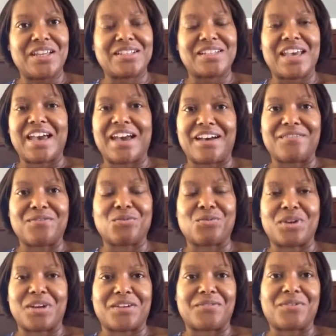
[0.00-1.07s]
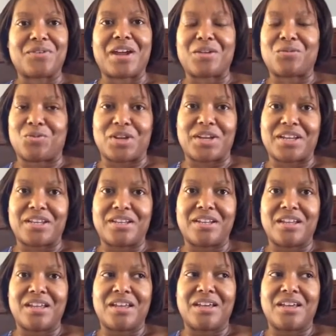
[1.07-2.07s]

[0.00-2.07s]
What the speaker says: to have whatever I wanted,